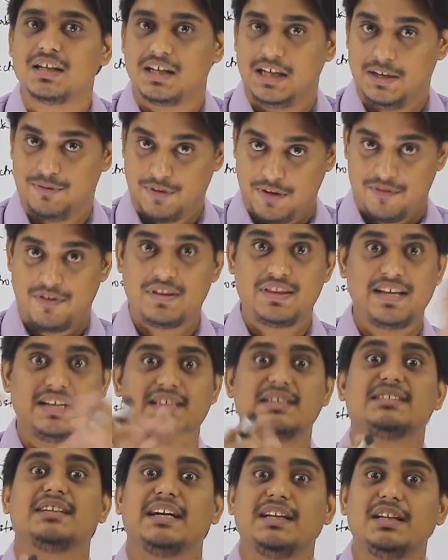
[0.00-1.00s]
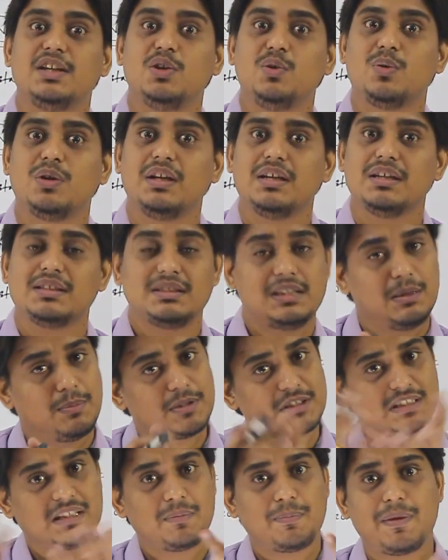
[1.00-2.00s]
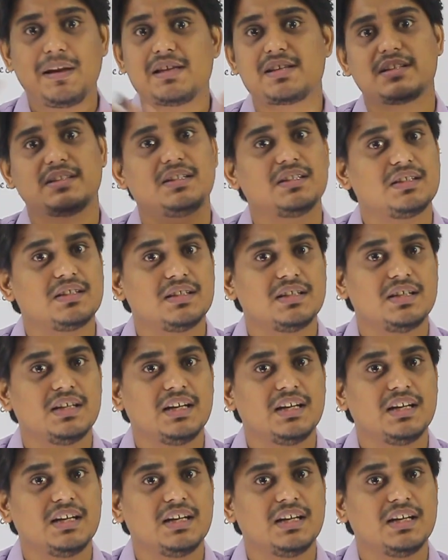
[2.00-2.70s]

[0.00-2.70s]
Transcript: If everything is inside the nucleus, they must repel each other.